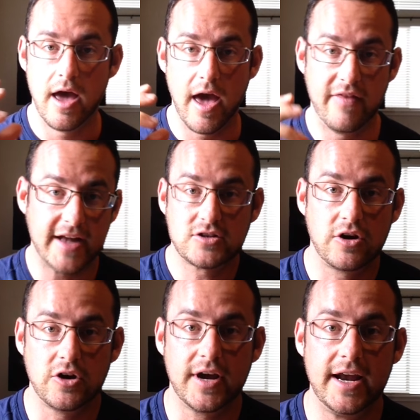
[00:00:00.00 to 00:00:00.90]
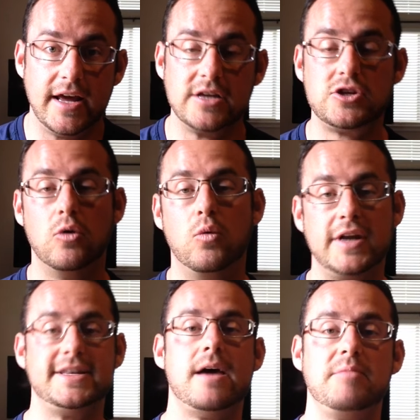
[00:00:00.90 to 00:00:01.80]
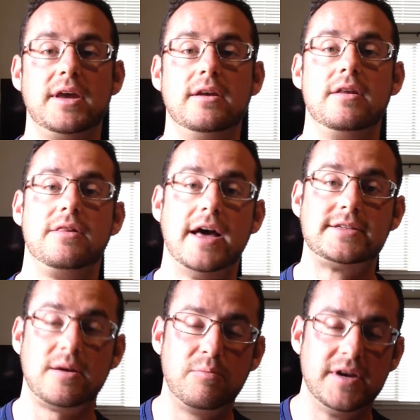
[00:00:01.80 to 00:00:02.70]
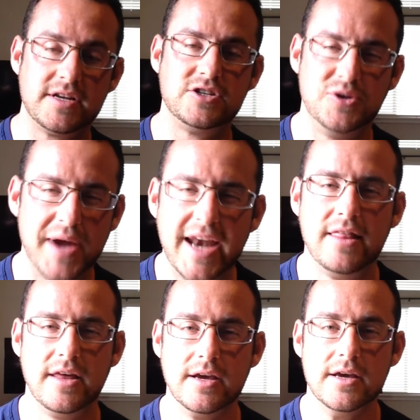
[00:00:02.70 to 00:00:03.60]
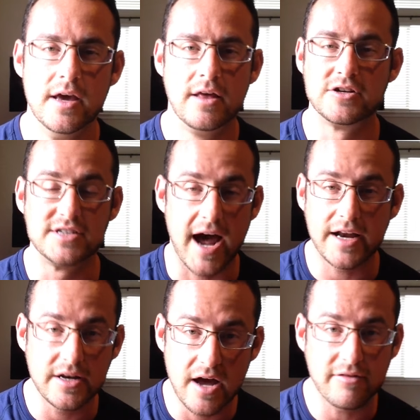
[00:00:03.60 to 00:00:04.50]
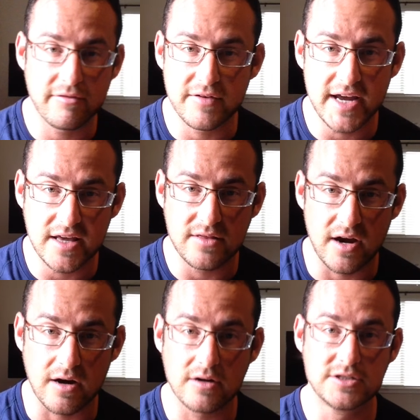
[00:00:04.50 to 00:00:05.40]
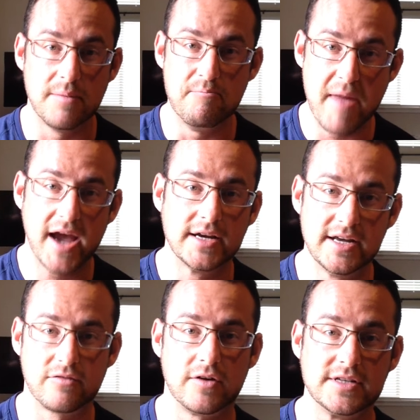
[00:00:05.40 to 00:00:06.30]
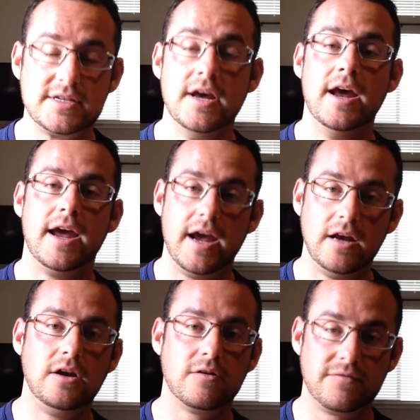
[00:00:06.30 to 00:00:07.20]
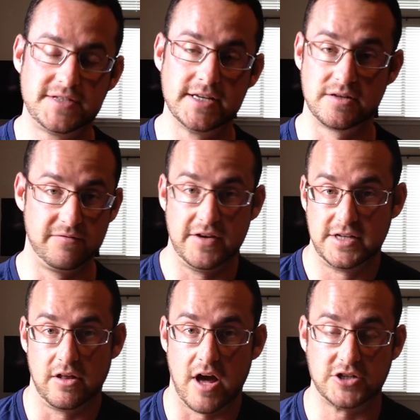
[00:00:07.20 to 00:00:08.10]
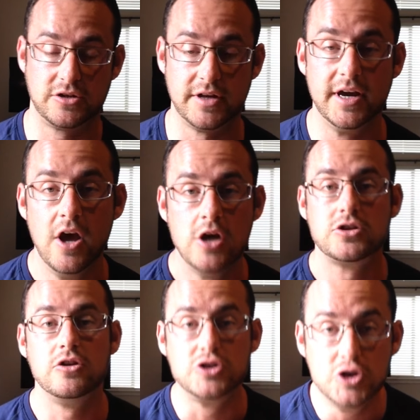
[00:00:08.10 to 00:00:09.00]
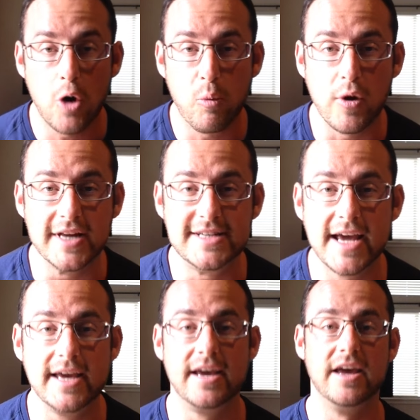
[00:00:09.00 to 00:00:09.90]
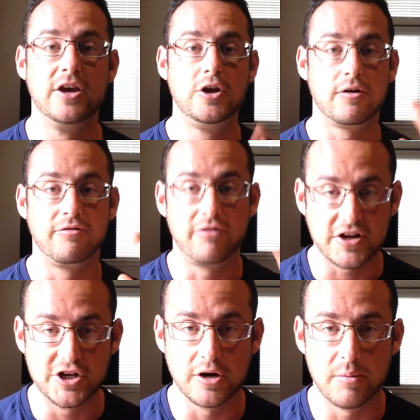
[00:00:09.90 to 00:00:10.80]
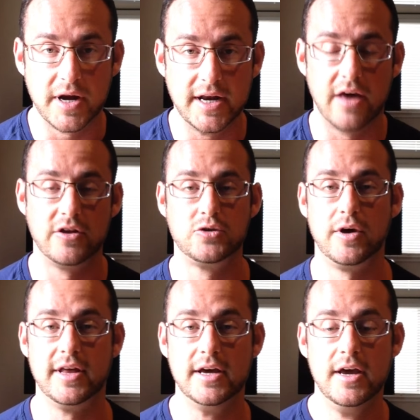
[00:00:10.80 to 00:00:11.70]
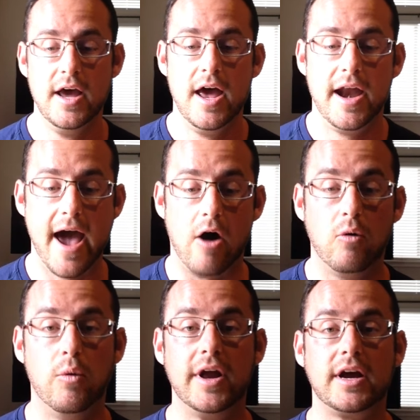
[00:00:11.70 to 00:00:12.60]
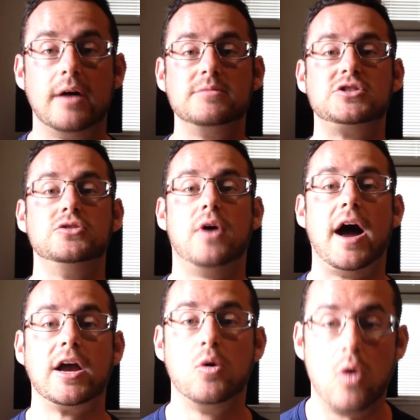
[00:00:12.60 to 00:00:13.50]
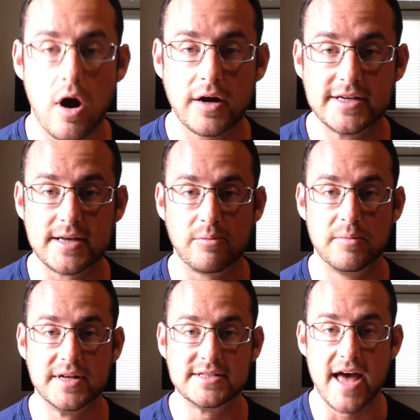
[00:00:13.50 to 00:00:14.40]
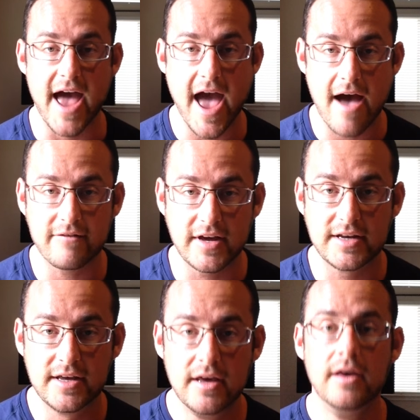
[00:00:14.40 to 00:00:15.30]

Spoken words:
And that's all you're getting. So what does that mean? That supplement doesn't do anything. There's not enough of it in there to make a difference in your system physiologically. So there's no point in taking it. You're flushing your money down the toilet. Now, when it comes to high quality supplements that have it,